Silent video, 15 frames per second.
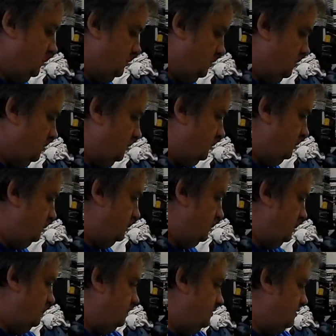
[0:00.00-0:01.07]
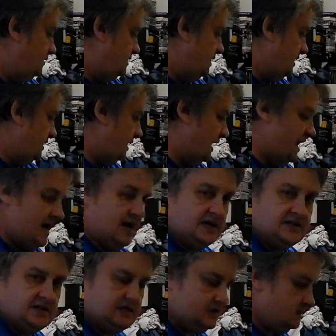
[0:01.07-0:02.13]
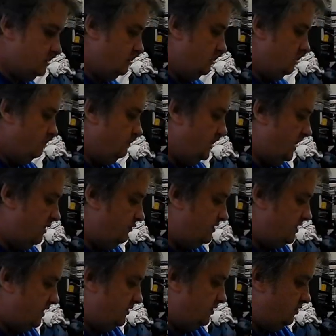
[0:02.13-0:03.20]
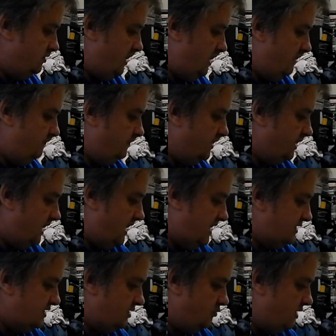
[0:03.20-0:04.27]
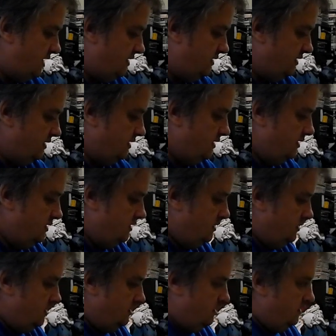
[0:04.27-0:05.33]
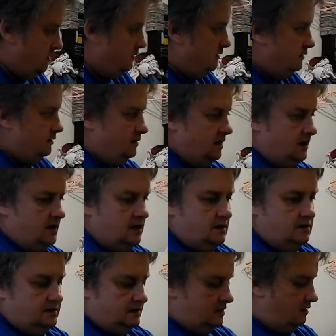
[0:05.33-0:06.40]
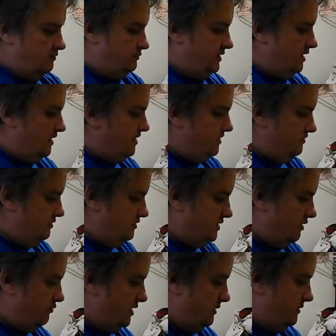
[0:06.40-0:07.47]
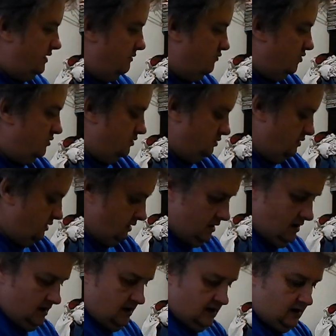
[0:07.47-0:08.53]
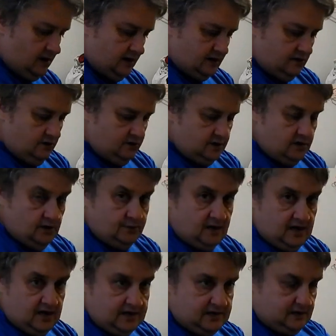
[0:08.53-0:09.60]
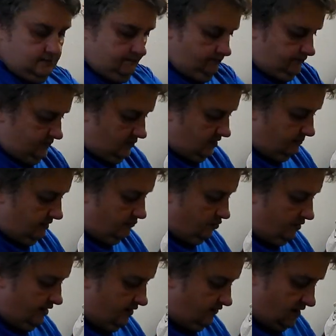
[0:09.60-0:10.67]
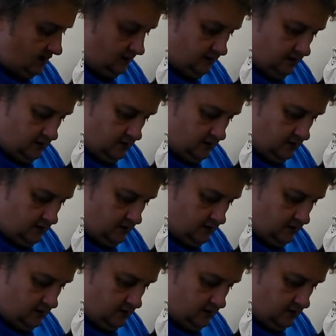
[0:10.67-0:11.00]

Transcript: or you can use a glass bar, which I do have, the glassy one. Yeah, so, but I don't use that one anymore. I like using the brass, but a bit more heavier.